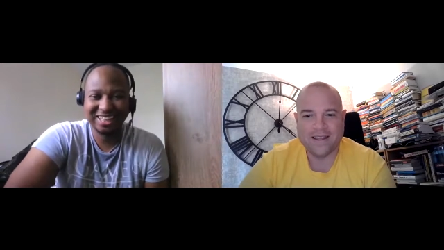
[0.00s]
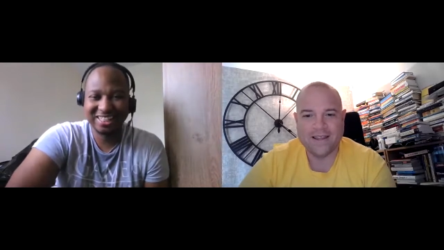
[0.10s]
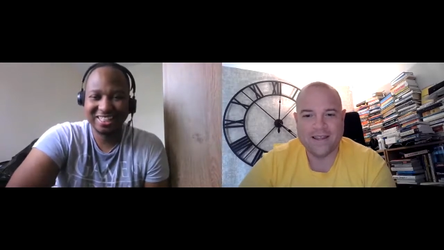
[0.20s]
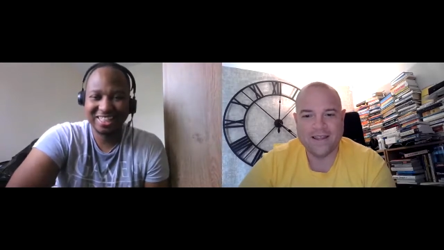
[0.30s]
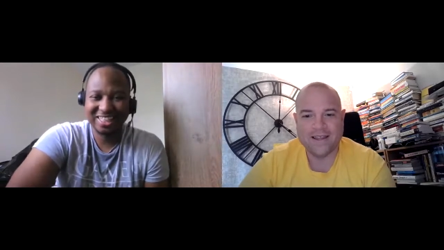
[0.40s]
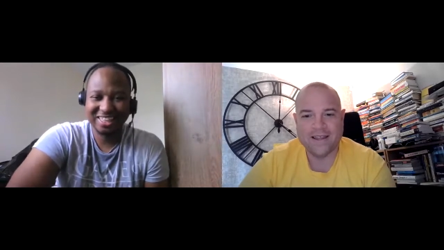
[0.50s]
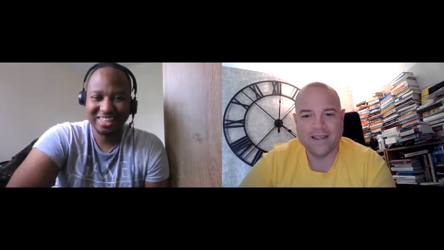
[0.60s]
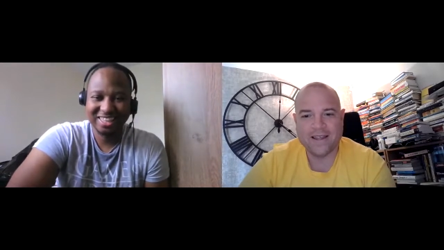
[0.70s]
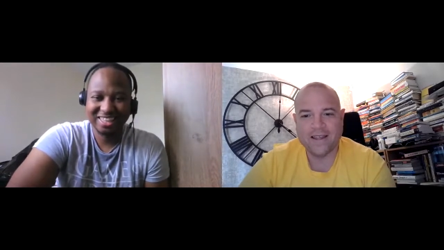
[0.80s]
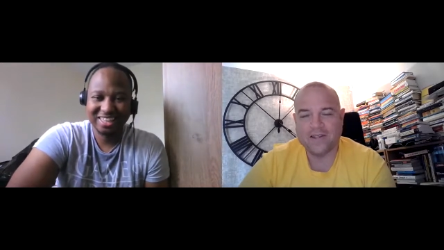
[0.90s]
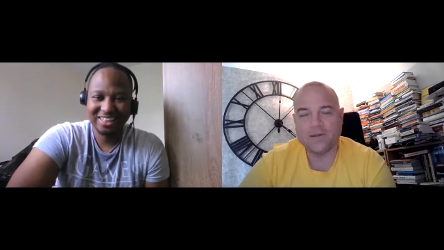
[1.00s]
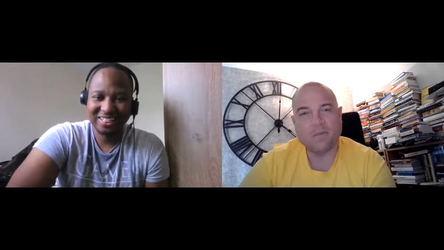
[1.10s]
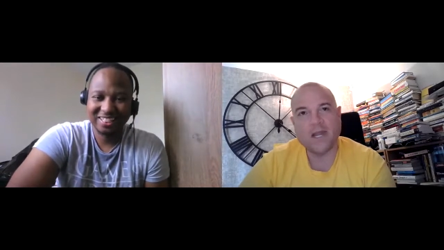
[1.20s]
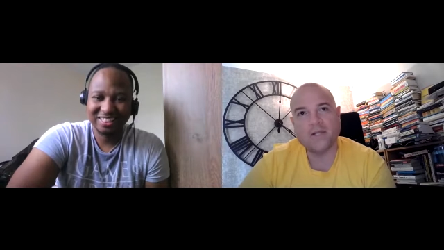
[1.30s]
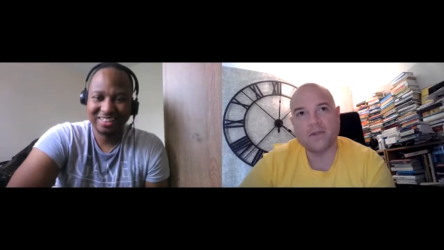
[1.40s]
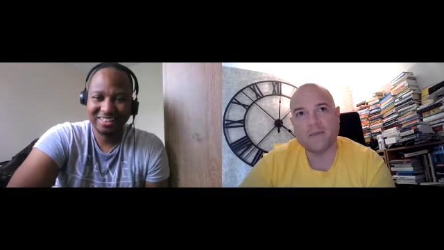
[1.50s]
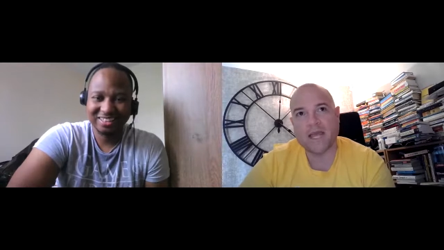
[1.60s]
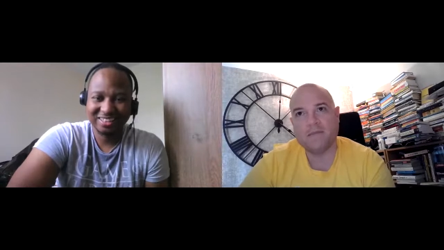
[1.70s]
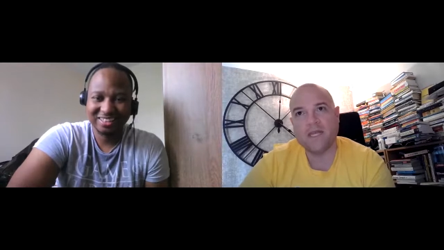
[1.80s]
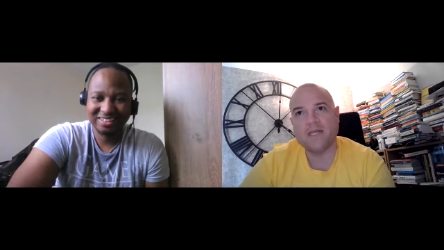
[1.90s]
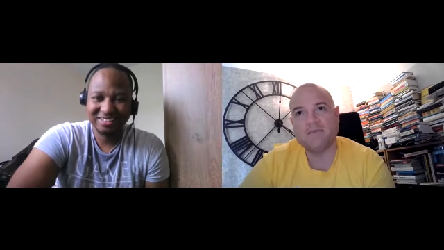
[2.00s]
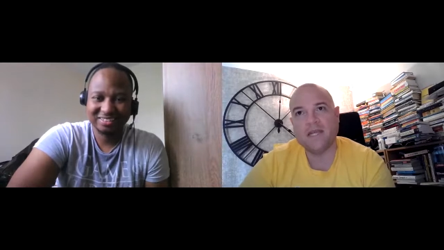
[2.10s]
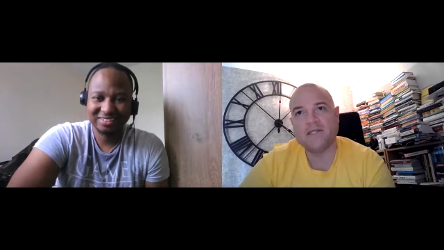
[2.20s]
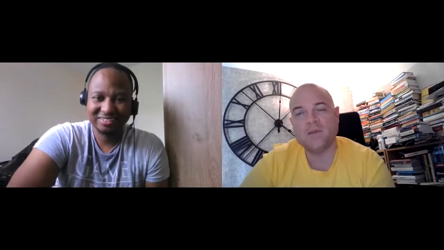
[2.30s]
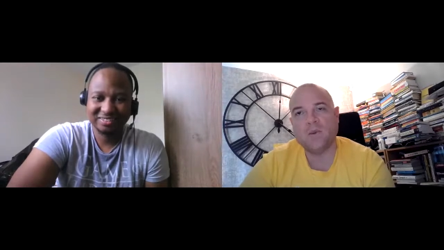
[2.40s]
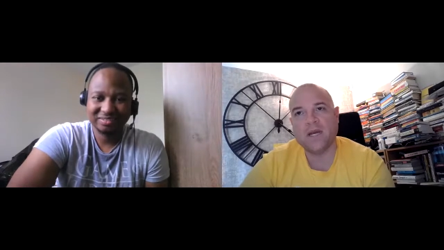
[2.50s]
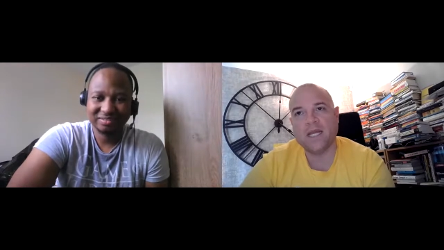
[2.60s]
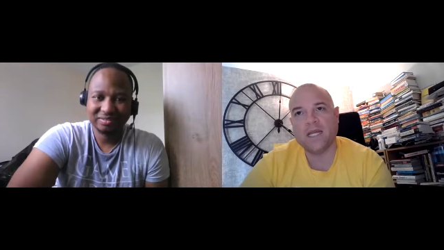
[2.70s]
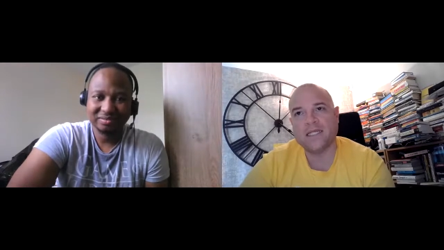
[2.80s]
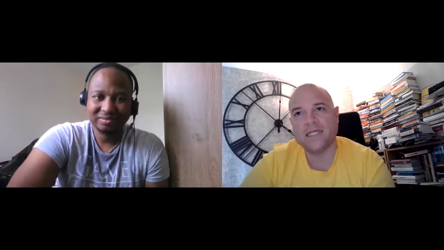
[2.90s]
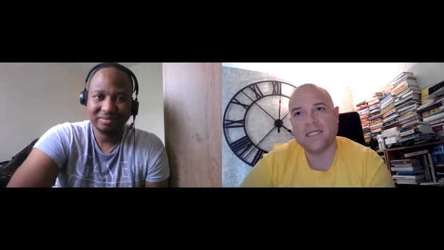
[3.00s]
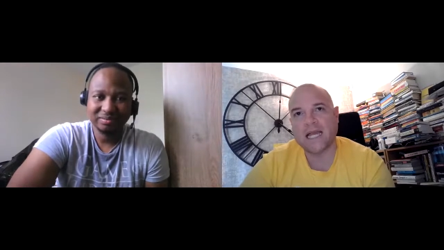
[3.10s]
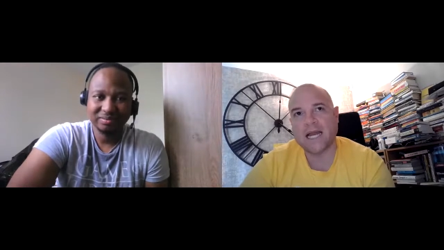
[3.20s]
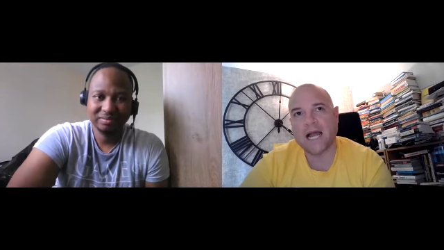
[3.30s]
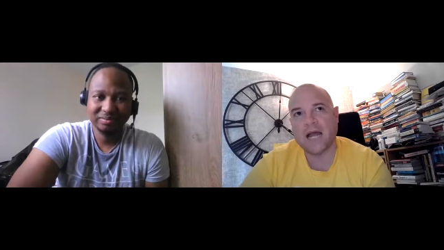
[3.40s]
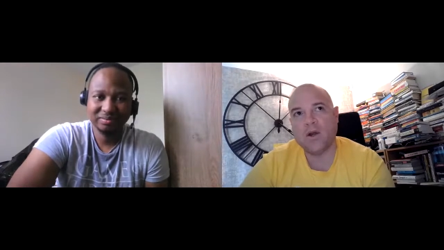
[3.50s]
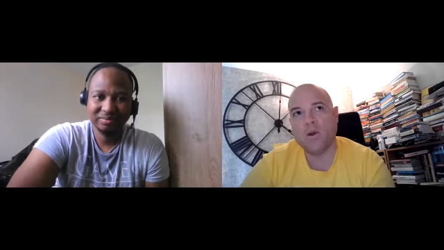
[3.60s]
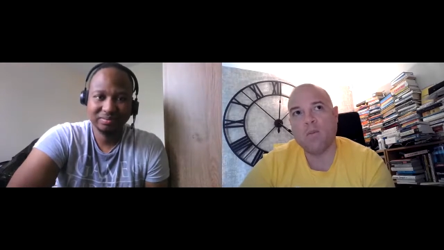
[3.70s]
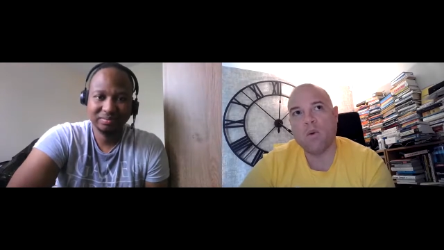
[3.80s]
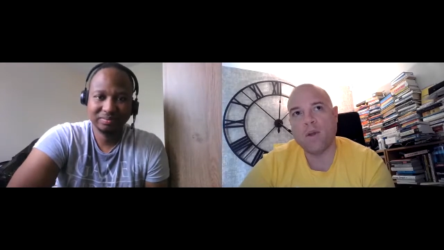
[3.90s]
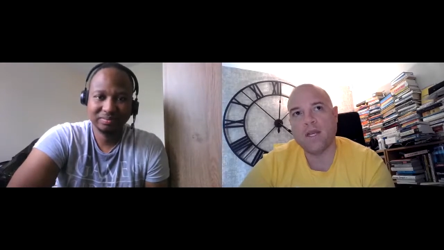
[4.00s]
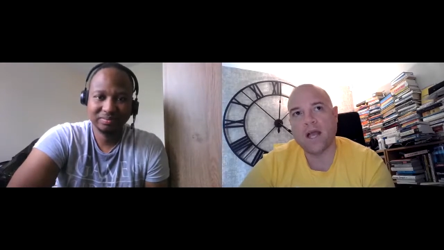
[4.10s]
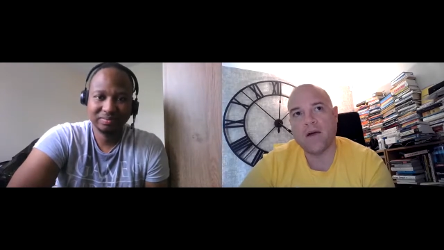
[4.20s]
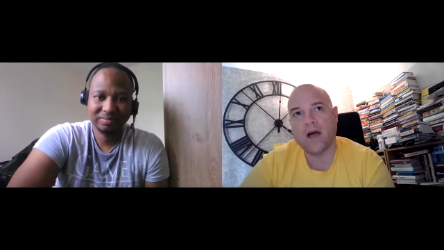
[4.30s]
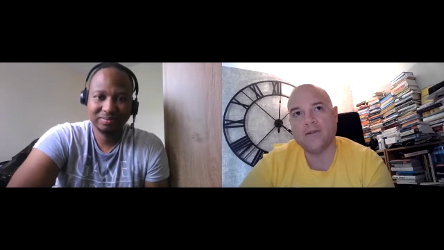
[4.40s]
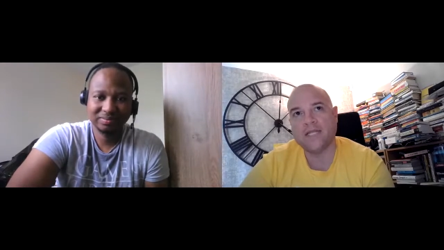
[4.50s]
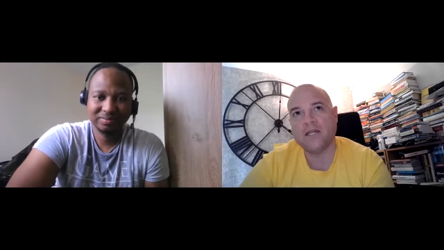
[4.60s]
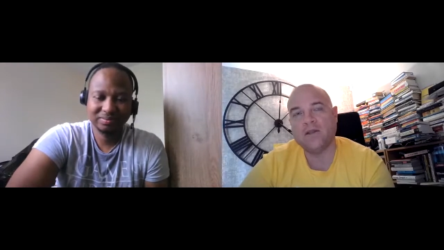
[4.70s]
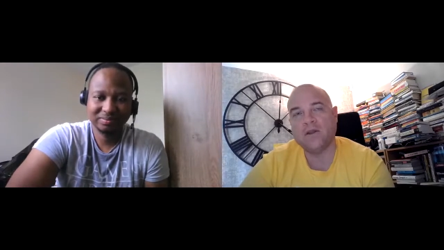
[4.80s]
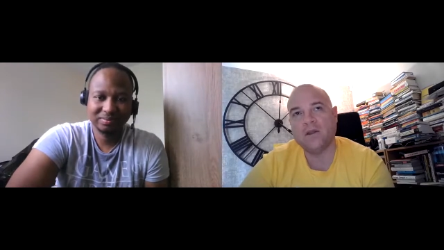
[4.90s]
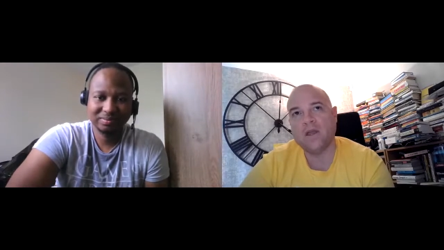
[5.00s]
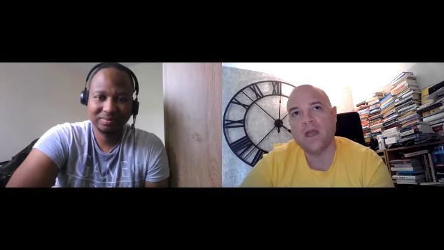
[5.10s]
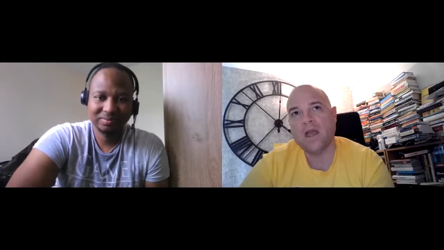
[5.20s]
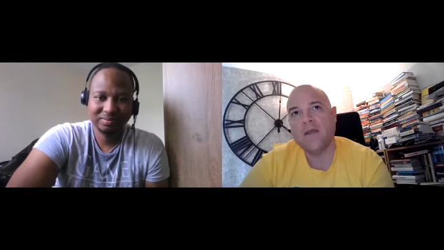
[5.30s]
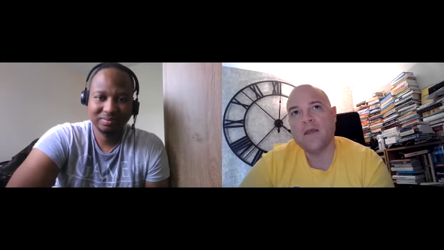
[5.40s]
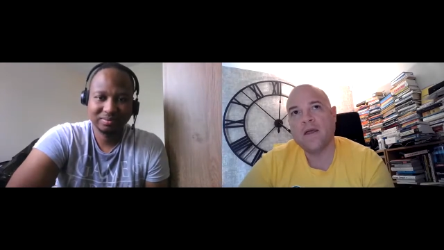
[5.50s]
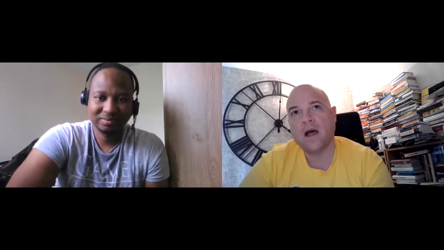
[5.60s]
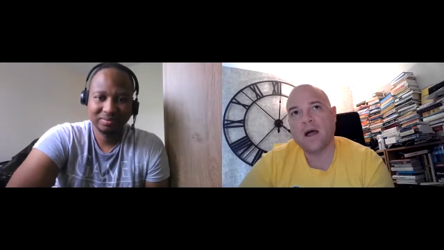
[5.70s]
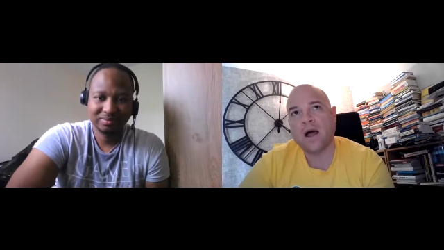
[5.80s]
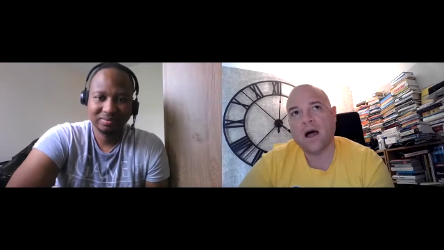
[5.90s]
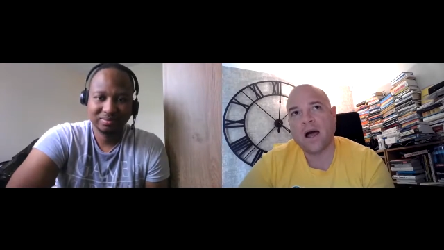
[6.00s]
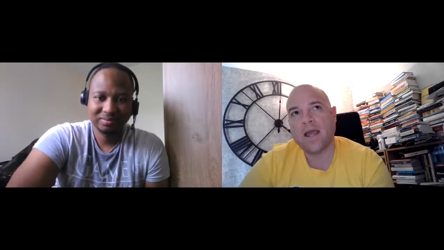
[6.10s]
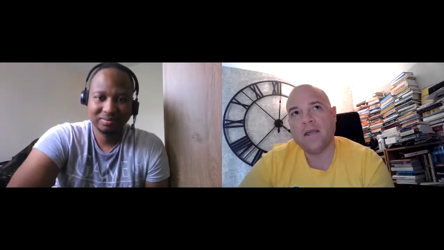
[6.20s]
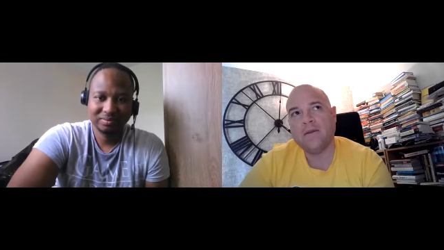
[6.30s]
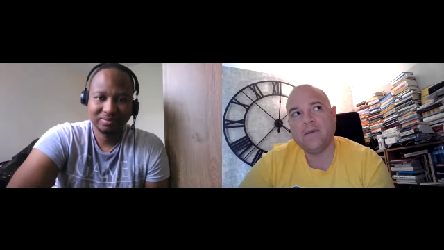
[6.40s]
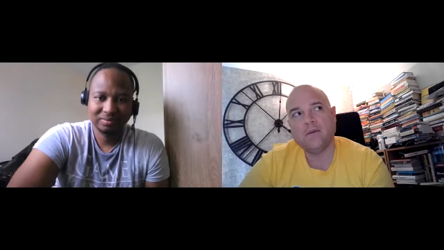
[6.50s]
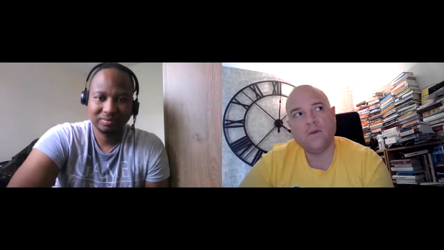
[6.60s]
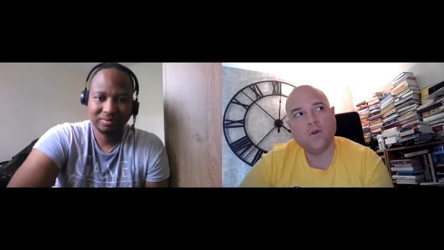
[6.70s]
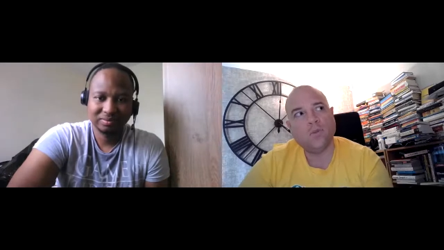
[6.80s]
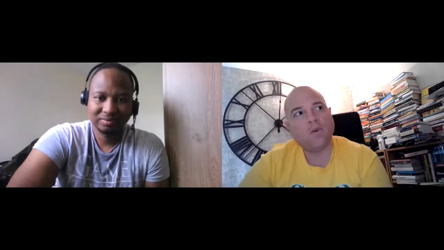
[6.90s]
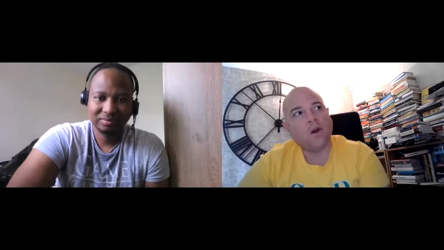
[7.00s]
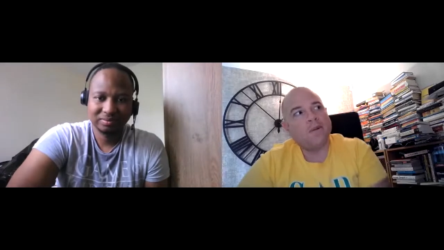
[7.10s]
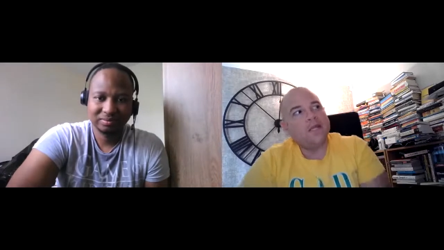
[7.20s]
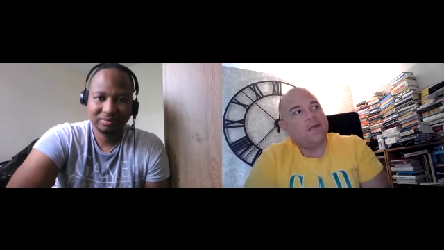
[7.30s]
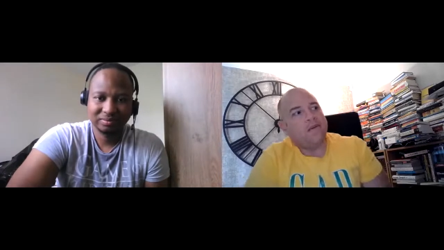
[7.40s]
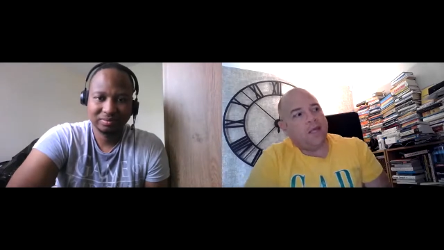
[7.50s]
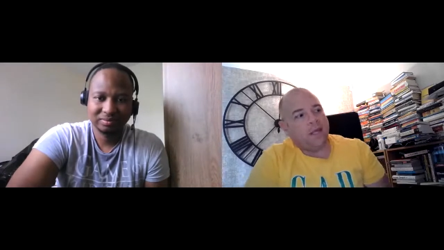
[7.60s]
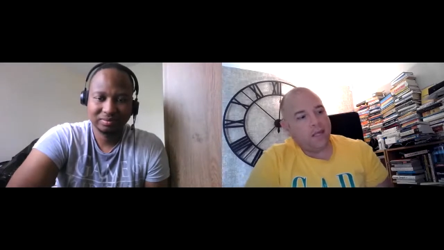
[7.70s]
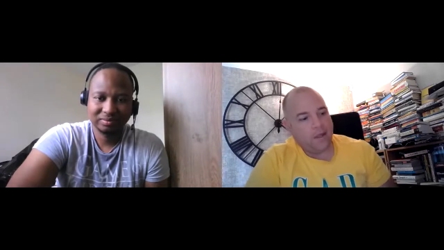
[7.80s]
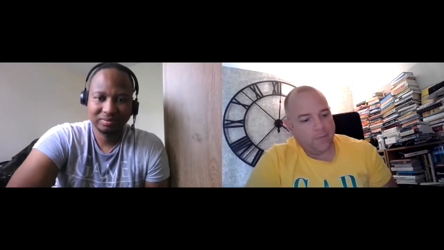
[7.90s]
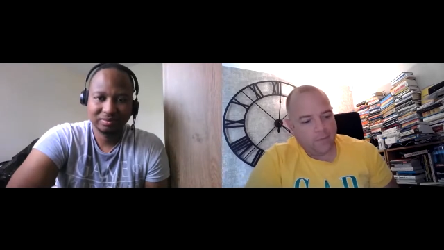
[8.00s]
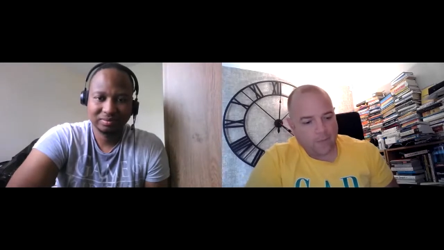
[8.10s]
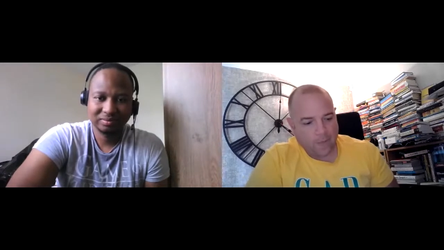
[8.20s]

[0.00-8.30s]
Speaker 1: yeah. It's a pleasure, man, because basically what it is, is that at no point, I, I'll tell you that I, you're probably the